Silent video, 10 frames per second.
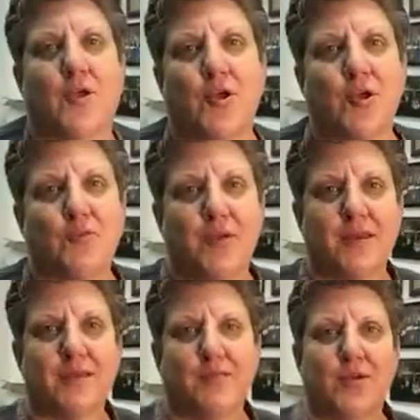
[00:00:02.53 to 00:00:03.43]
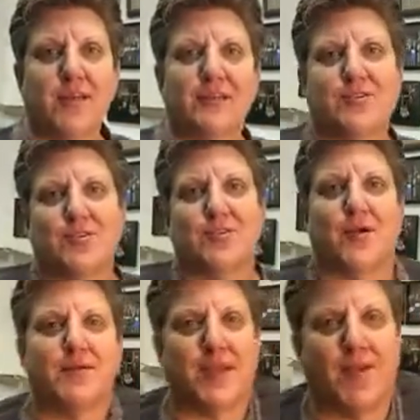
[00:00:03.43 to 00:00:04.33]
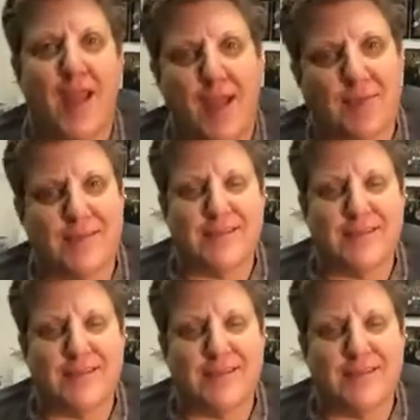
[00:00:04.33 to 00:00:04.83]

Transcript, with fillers: Good Monday morning to you. I'm Carrie Hamblen,